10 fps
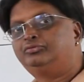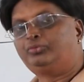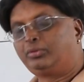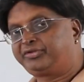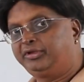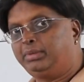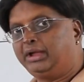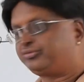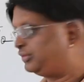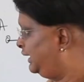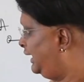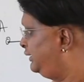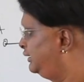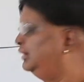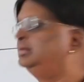4C by 3
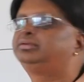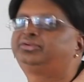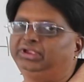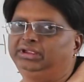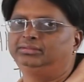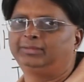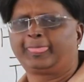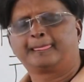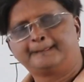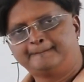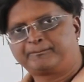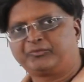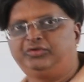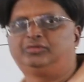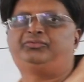and C,
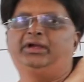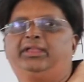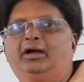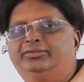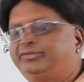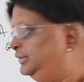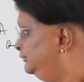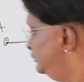you will find the answer.